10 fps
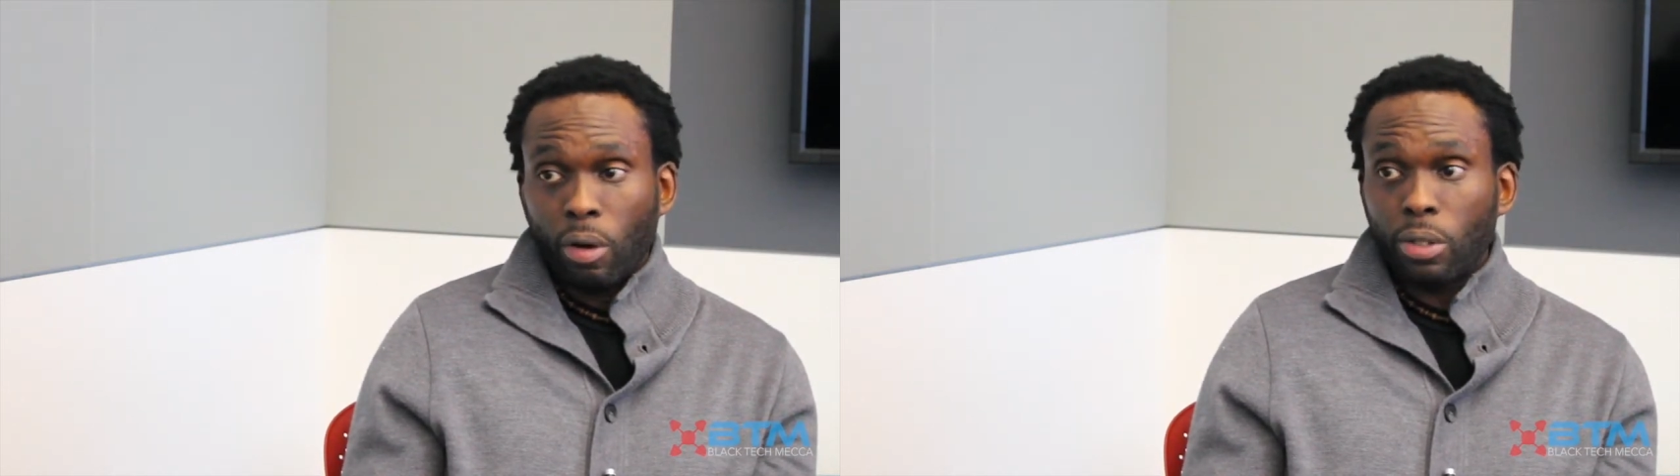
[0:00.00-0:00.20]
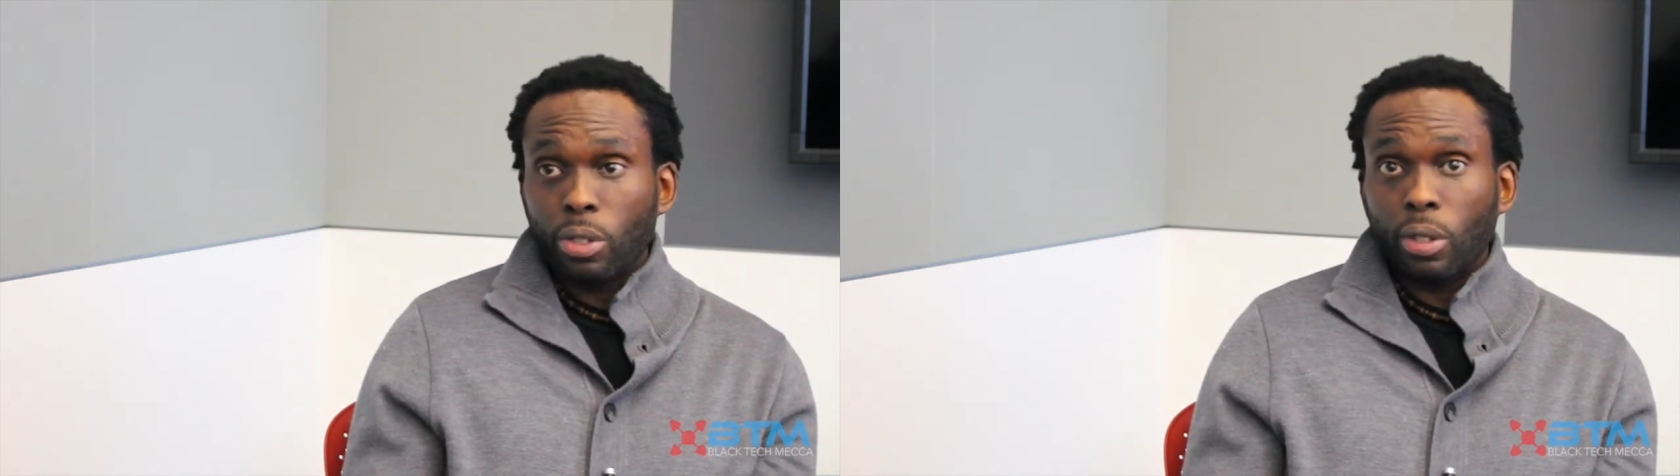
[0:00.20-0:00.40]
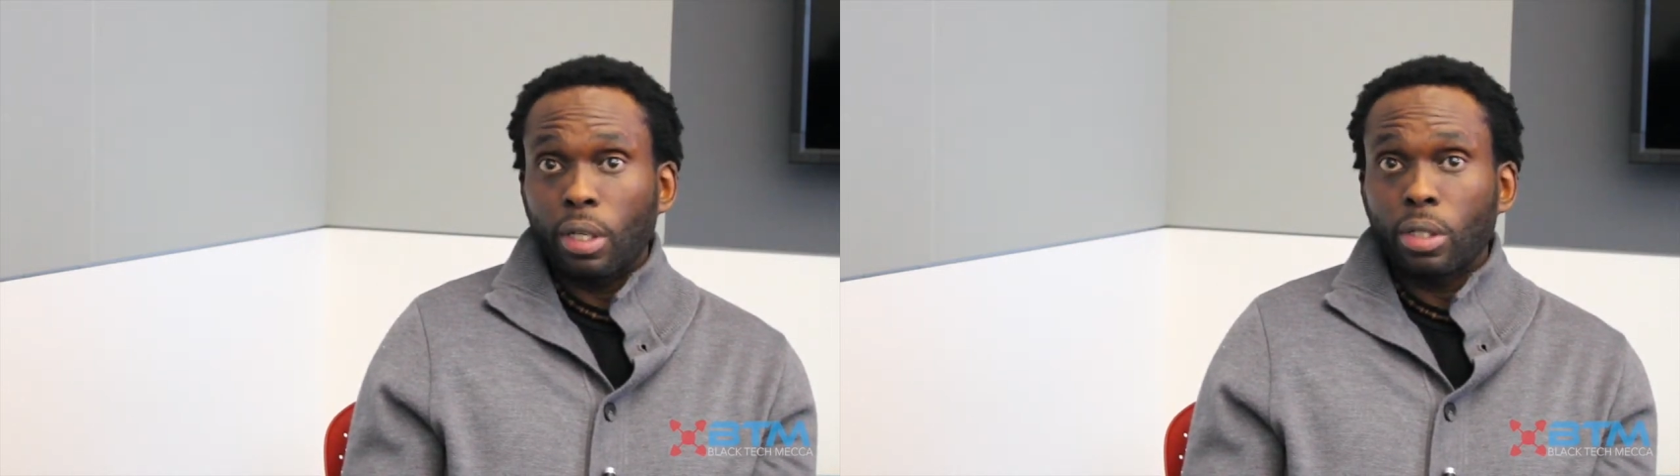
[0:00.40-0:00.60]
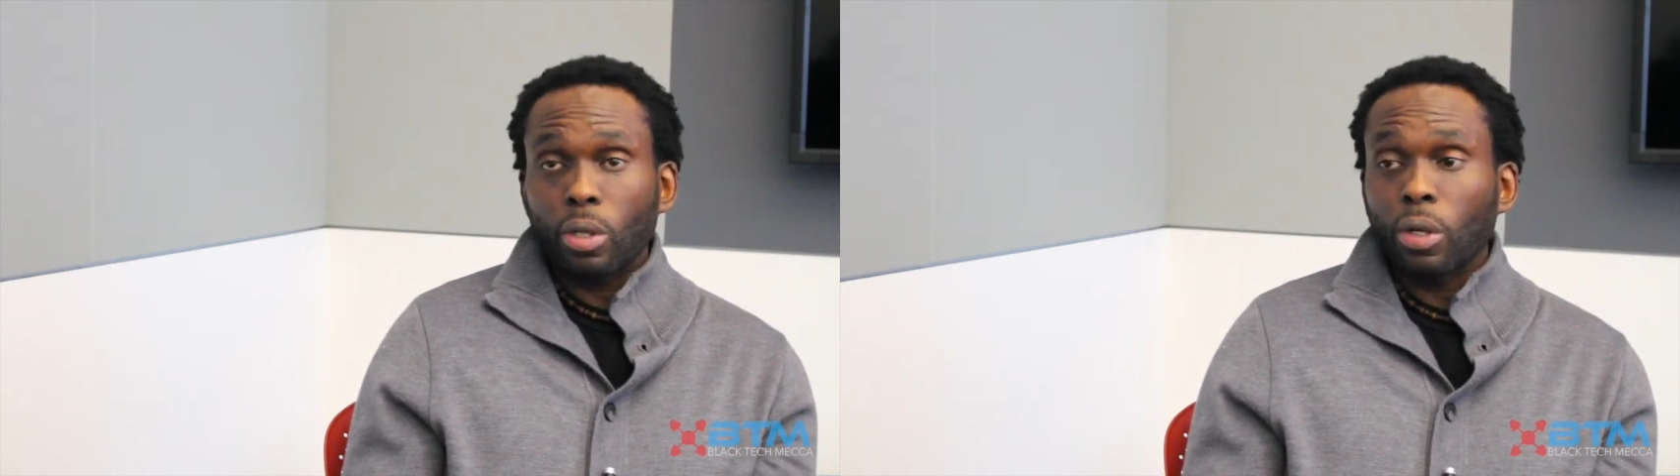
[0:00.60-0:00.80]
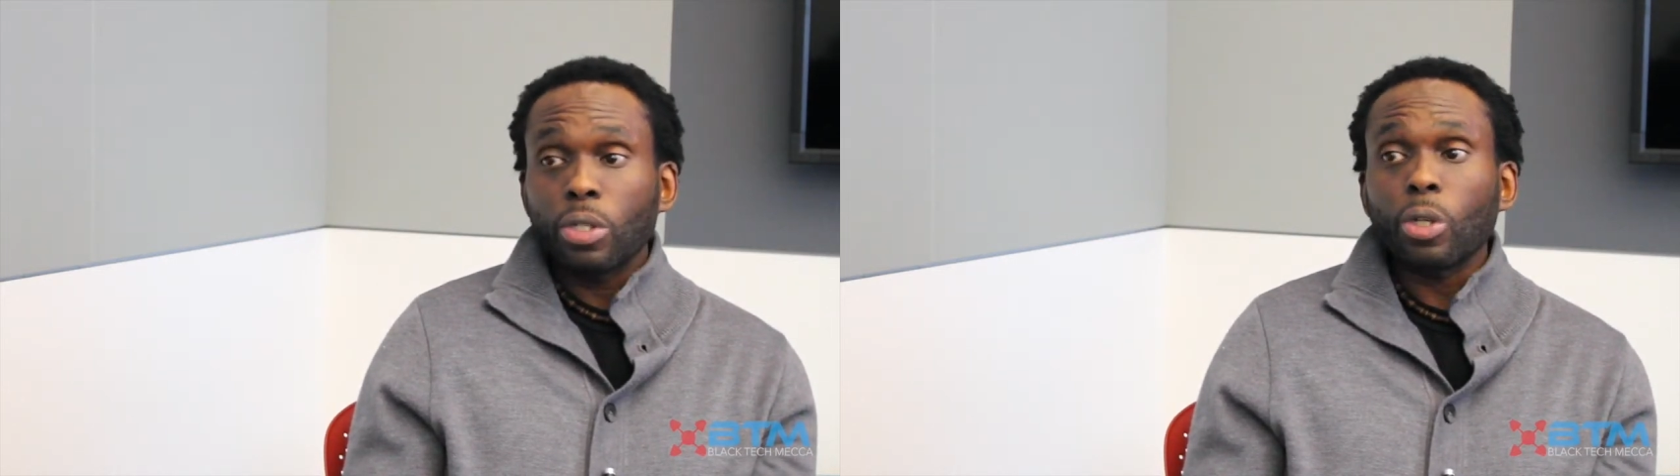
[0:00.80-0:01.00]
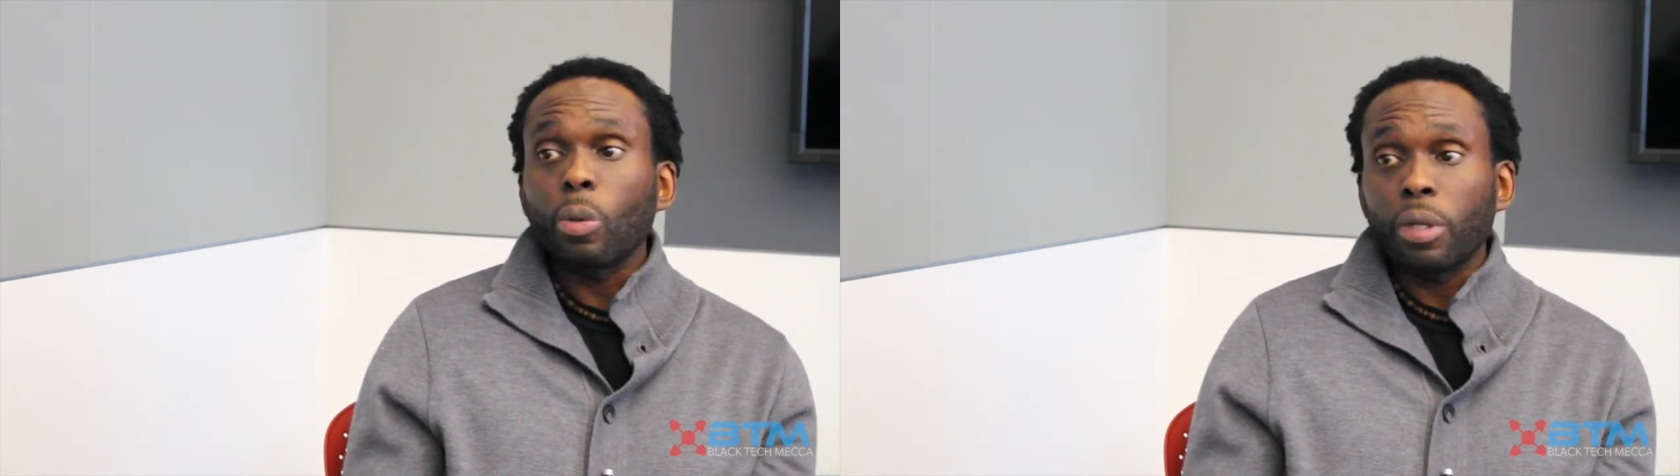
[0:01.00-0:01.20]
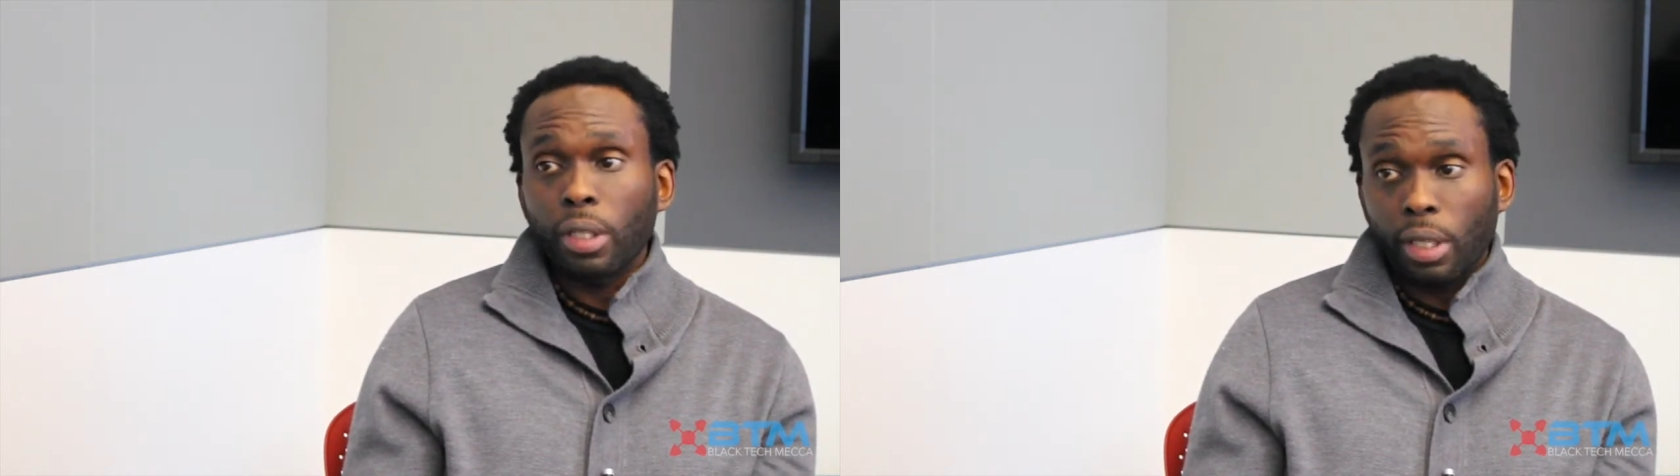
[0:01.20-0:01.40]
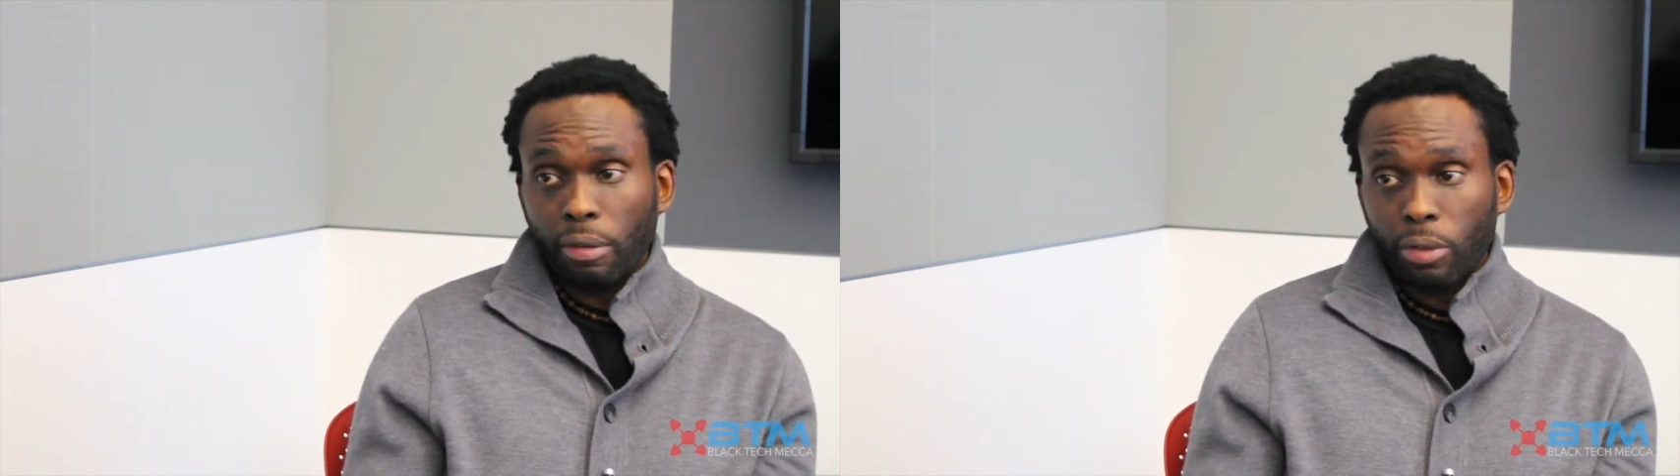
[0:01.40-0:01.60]
on so many
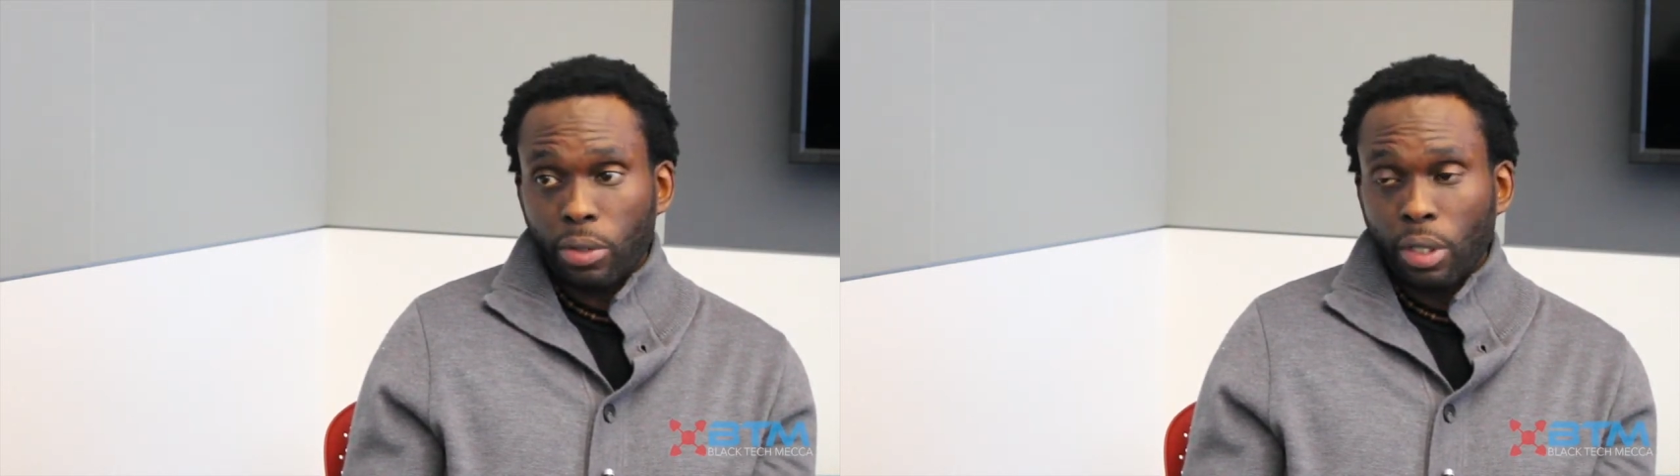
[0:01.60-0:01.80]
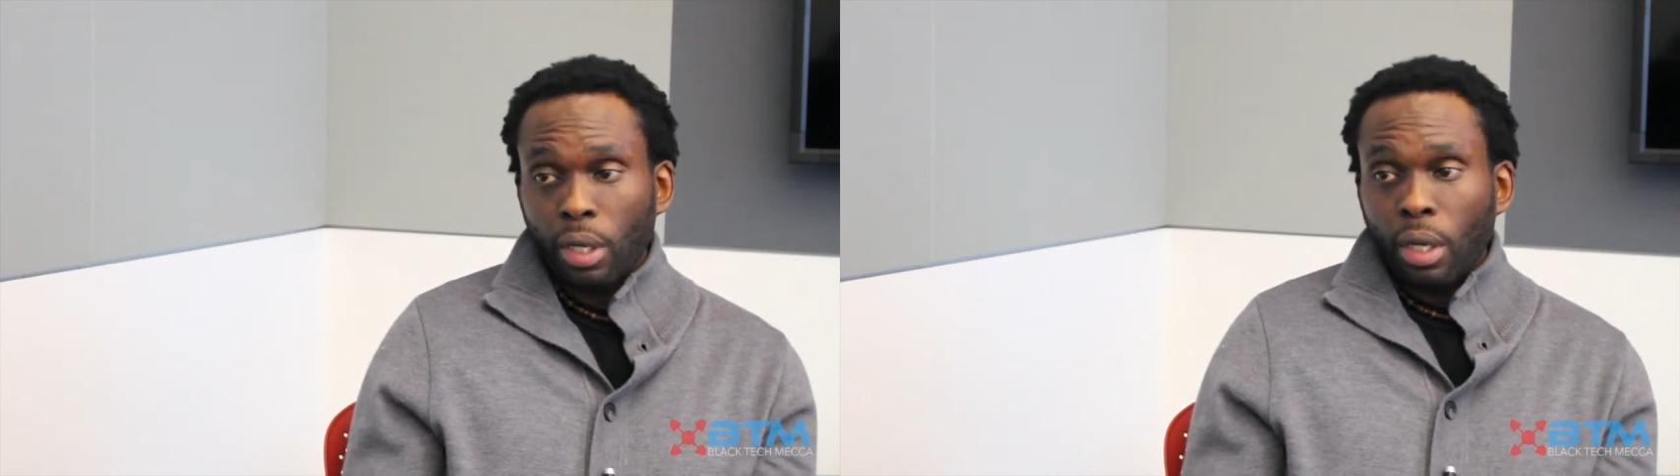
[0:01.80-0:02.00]
levels.